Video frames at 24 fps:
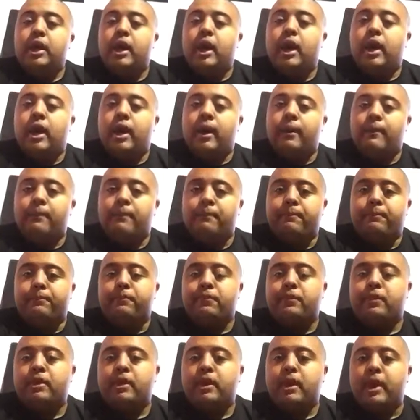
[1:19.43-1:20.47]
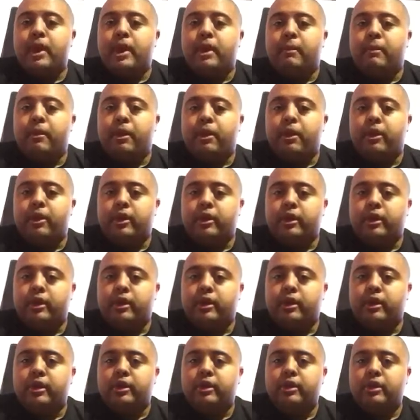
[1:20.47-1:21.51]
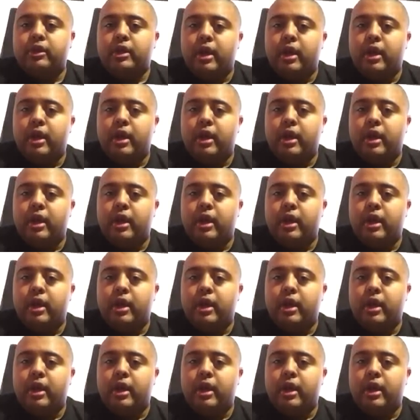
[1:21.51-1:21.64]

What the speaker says: in America.